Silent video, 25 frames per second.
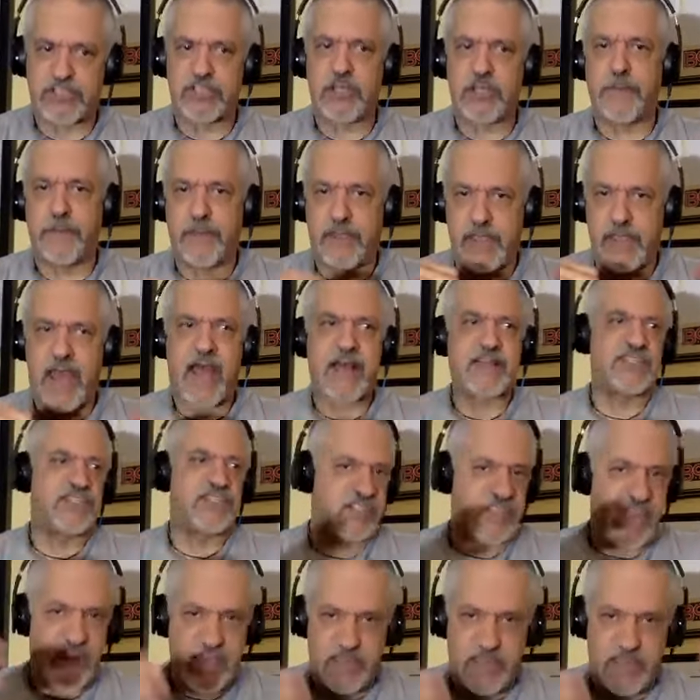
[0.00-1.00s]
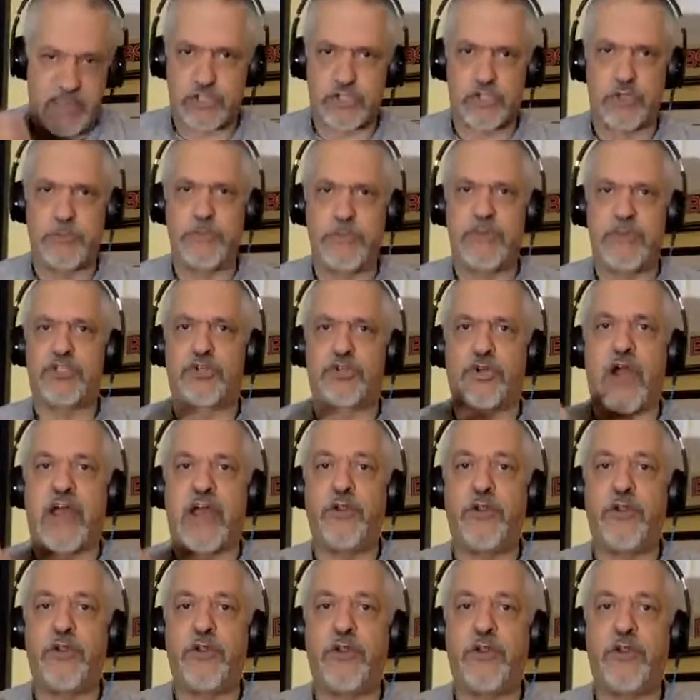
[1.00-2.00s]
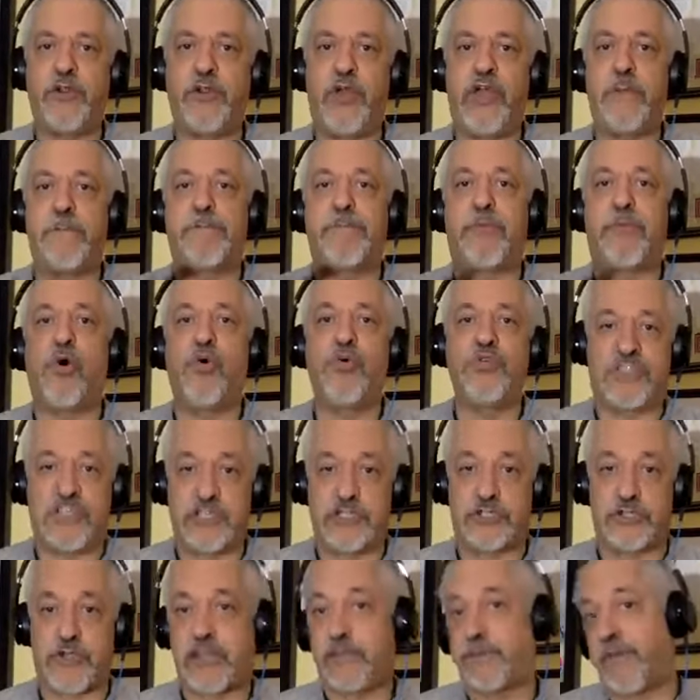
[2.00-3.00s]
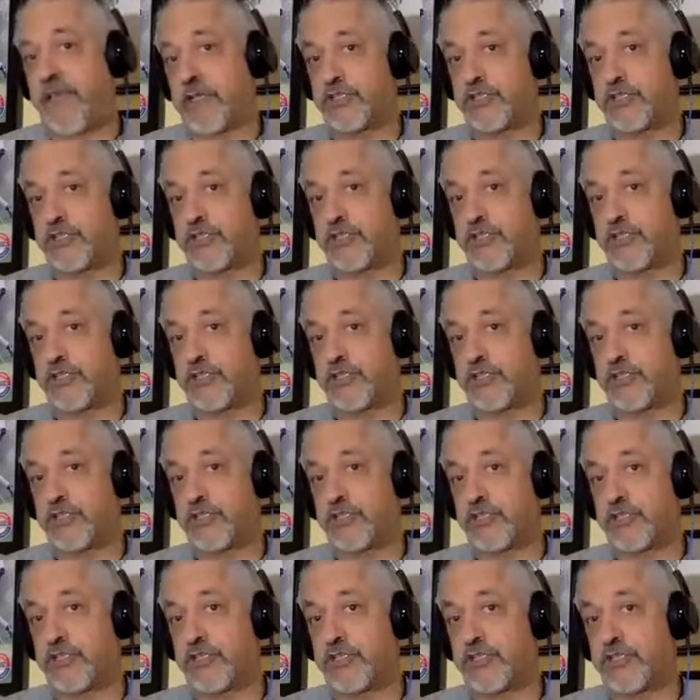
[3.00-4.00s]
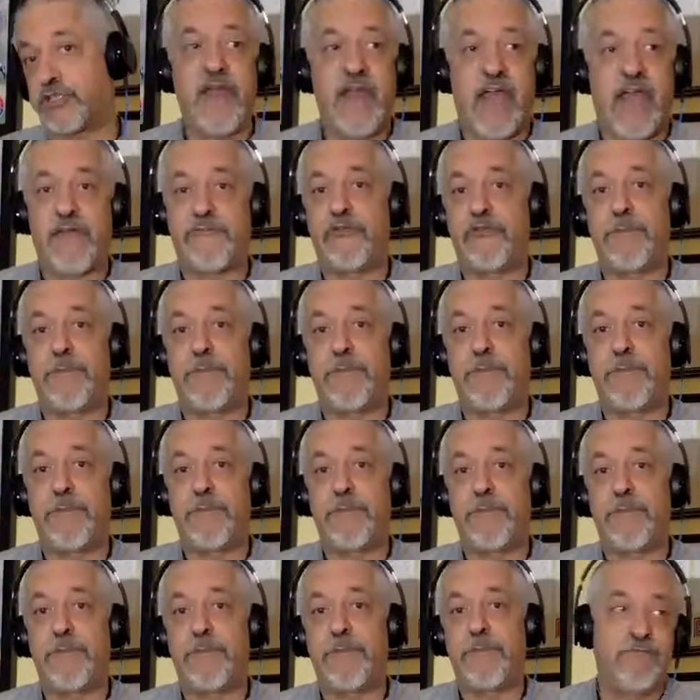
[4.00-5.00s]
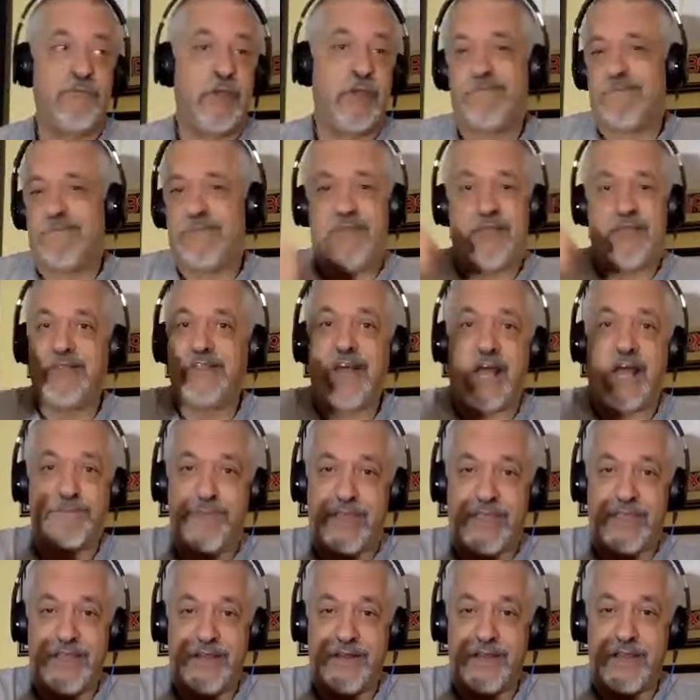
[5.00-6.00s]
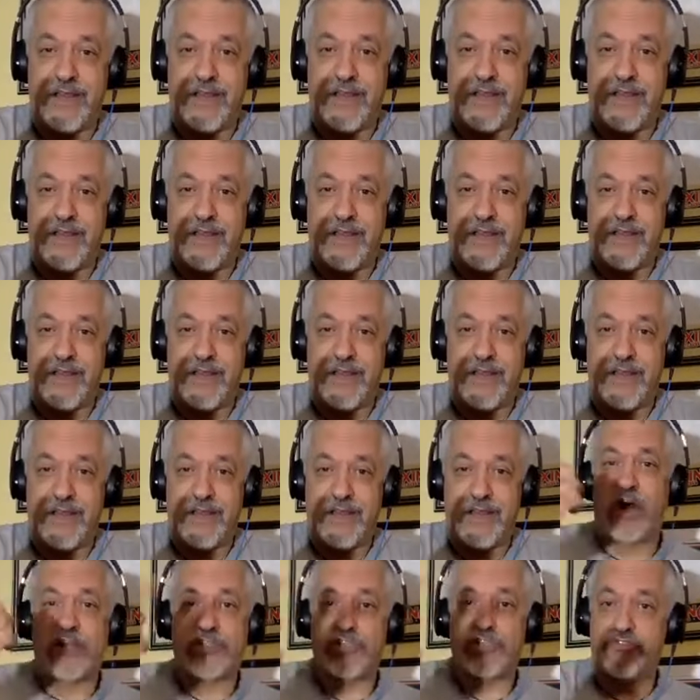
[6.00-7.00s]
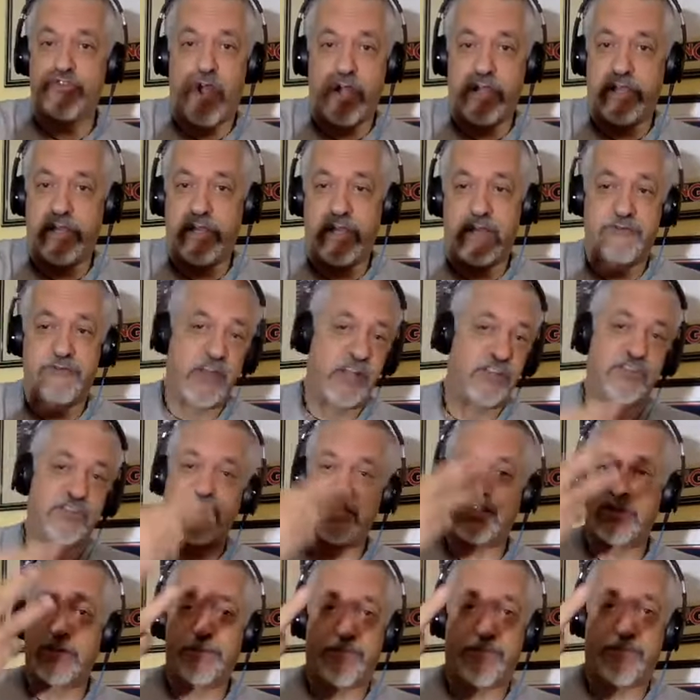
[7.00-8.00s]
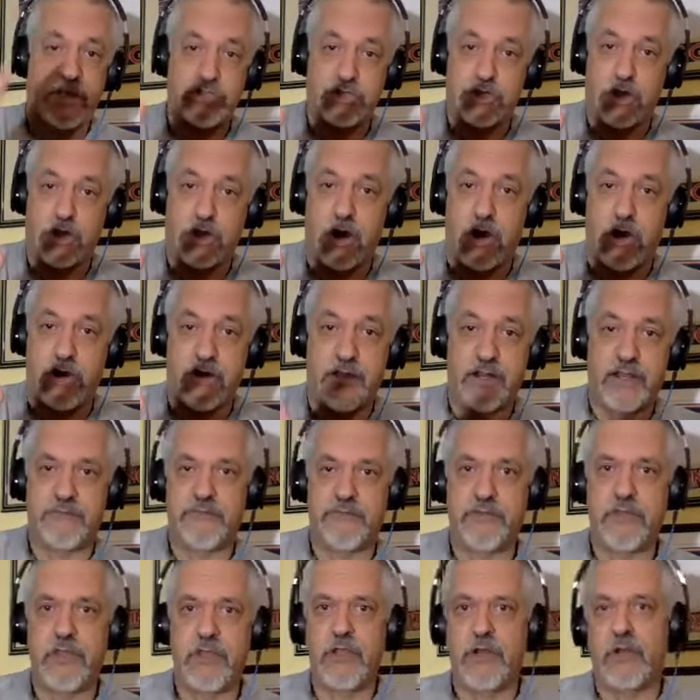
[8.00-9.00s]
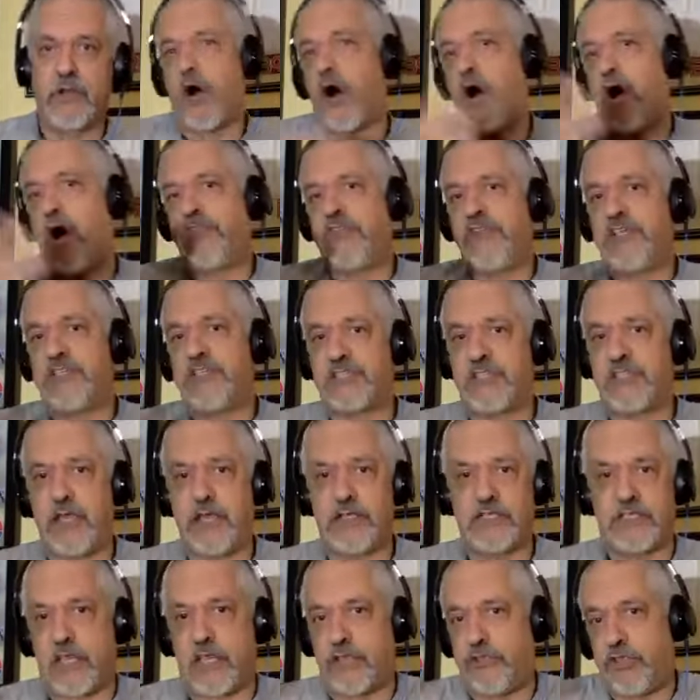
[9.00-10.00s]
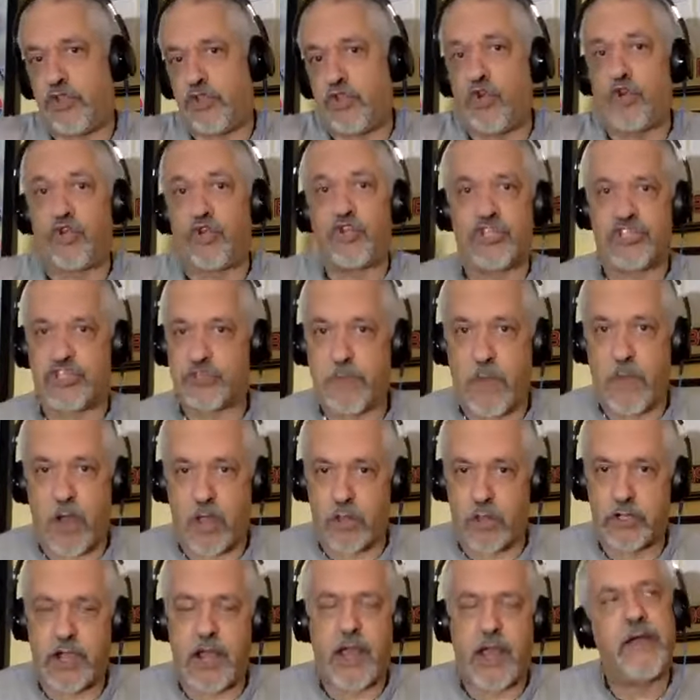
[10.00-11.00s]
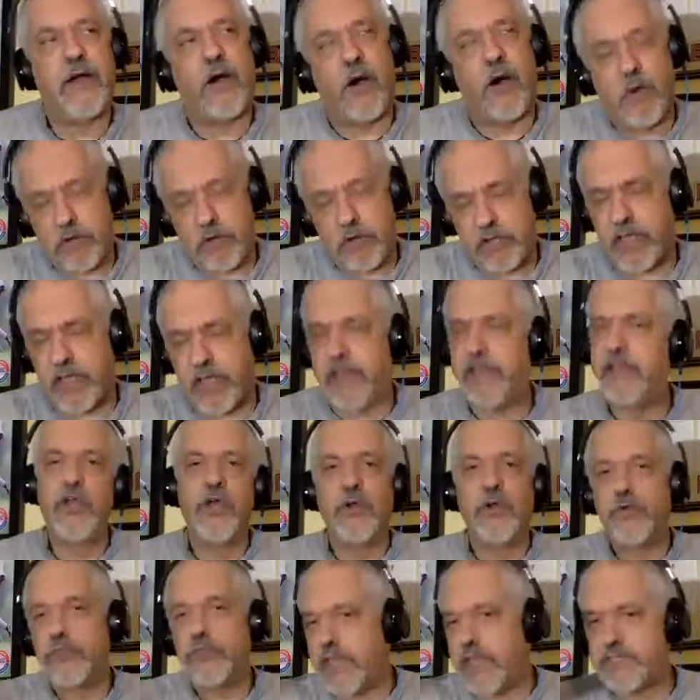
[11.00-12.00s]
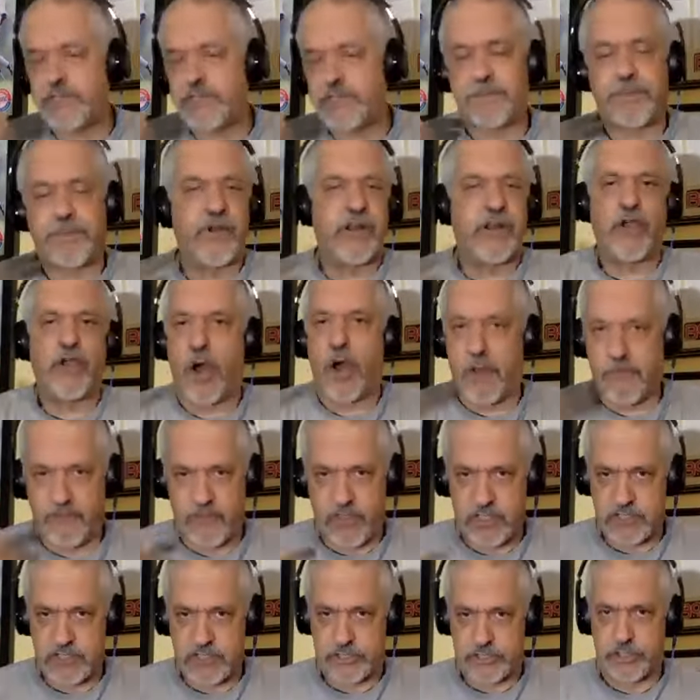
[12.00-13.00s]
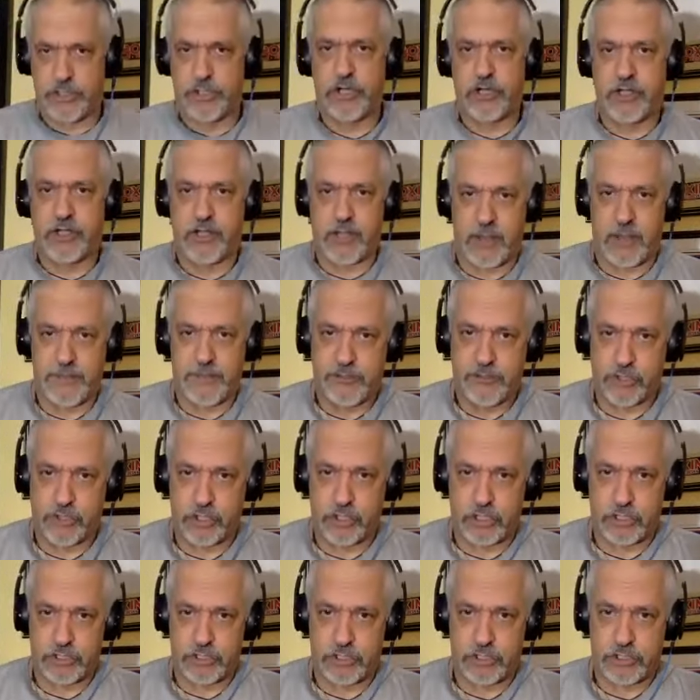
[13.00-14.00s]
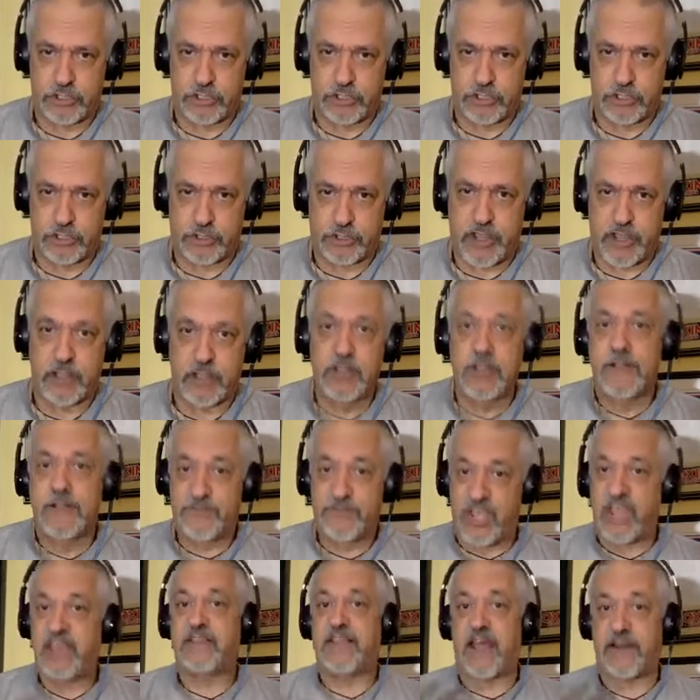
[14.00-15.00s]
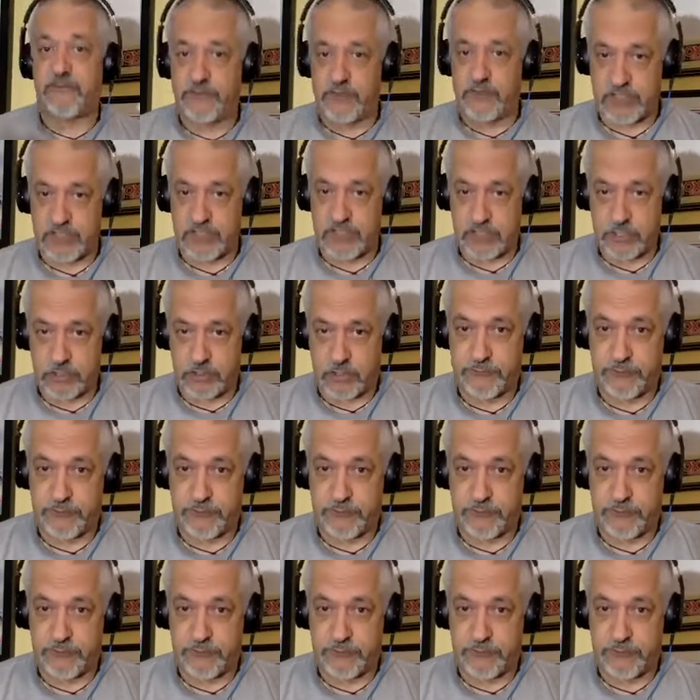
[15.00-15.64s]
press on the gas, take it to me, try to impose his strength, because the whole time everybody's saying not big enough, not strong enough, doesn't punch hard enough, all these things that you're the smaller guy. Okay, it's pretty obvious you're going to come and you're going to try to take that